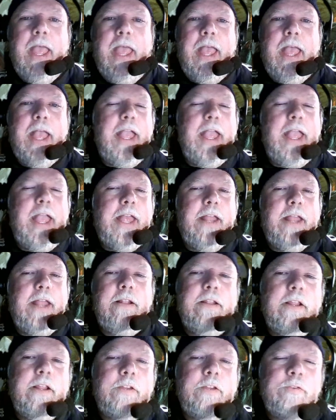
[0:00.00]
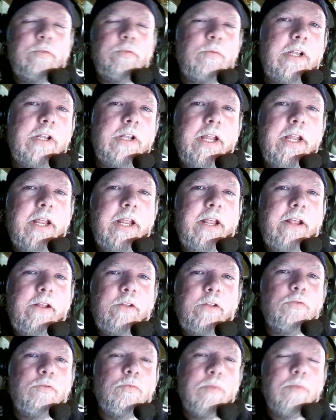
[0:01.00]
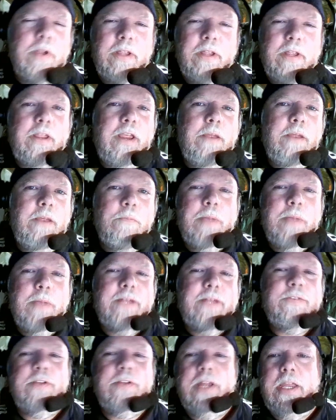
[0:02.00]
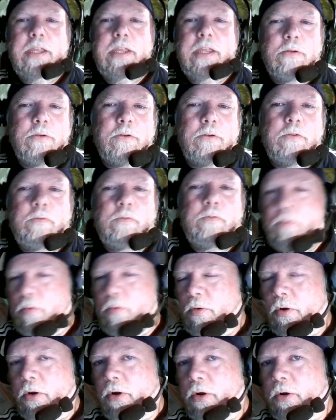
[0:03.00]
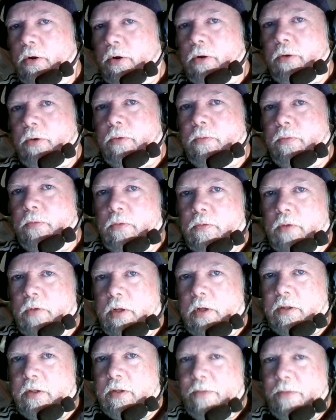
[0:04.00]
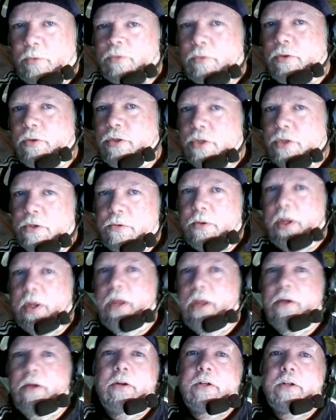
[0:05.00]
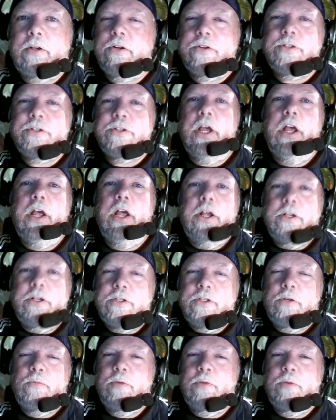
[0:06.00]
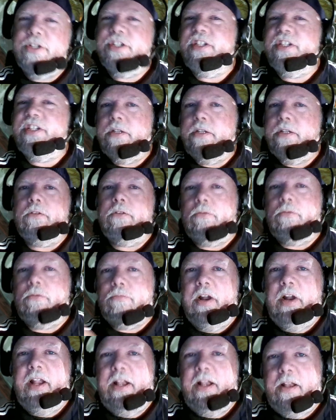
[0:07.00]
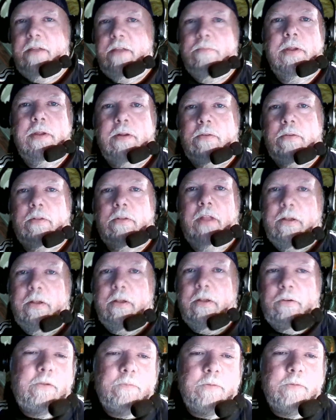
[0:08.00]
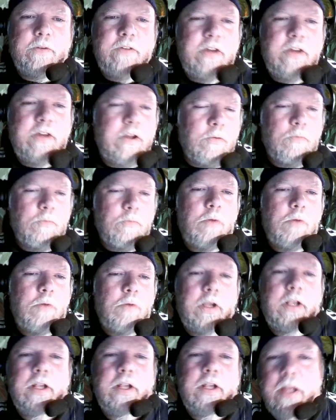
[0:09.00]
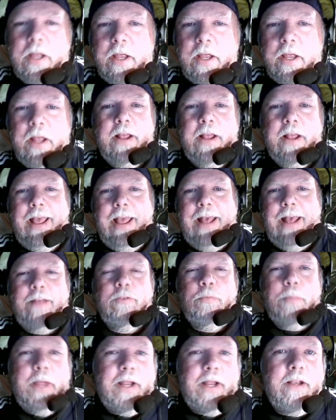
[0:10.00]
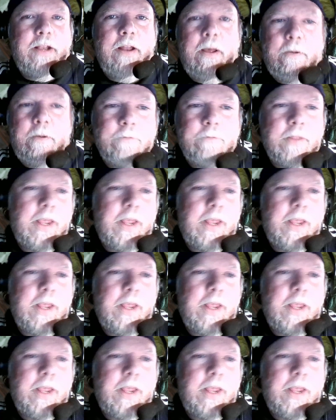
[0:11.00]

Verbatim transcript: And this one is really best geared for Level two characters, so we're still right in the middle of the Tier one aspect of the